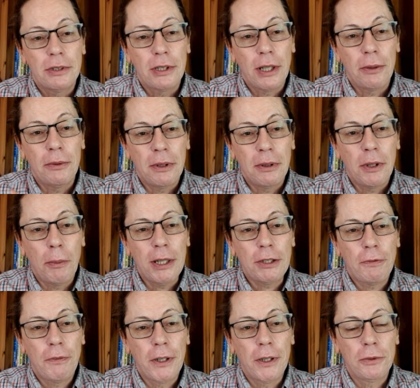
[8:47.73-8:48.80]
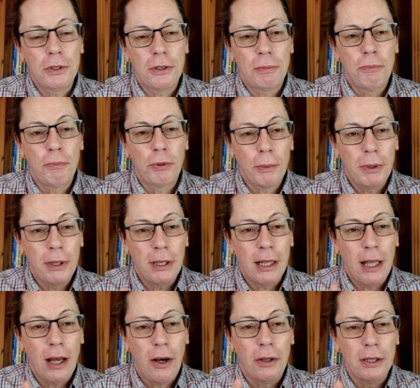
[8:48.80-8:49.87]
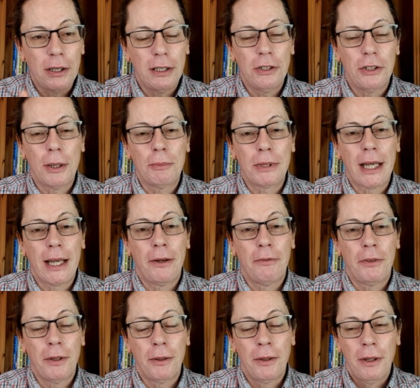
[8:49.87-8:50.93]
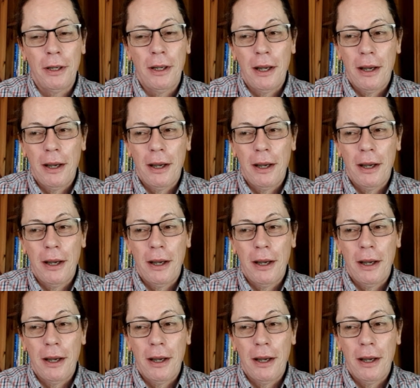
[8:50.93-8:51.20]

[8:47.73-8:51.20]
So the Westfield's probably the high that jumped out of you.